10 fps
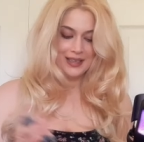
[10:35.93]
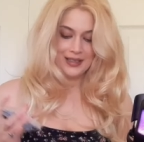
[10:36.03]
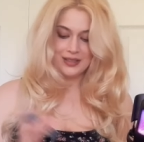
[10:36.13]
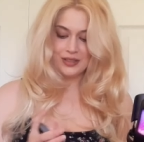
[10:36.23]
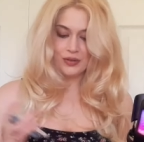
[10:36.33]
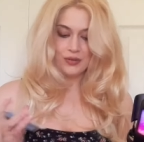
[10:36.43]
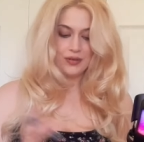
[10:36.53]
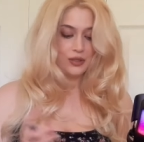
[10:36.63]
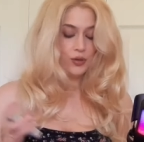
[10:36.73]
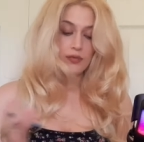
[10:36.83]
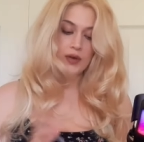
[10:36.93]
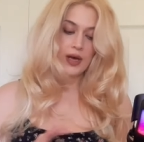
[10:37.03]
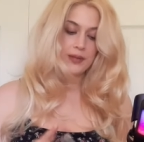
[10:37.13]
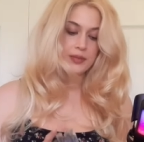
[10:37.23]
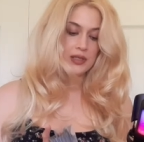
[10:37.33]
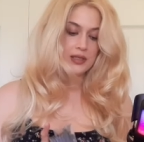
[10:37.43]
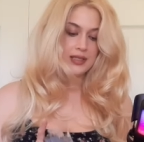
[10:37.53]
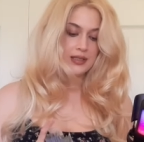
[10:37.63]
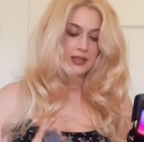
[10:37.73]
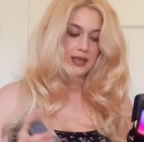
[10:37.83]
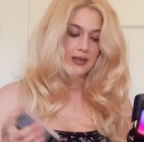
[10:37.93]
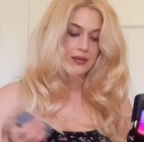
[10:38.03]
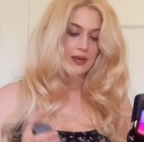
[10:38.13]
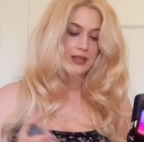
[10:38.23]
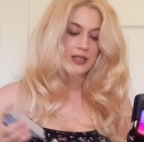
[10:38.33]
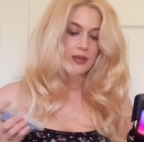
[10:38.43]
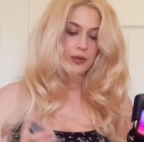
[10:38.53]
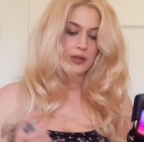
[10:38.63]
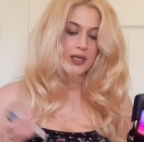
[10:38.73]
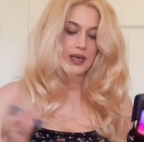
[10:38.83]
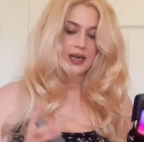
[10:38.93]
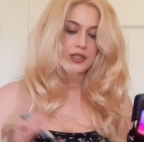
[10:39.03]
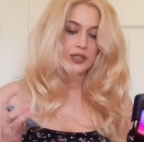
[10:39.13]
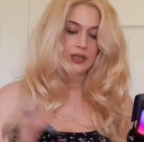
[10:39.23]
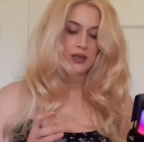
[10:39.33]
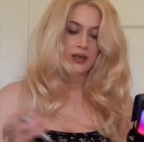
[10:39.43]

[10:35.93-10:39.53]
So the Two of Cups, this is like a deeper connection.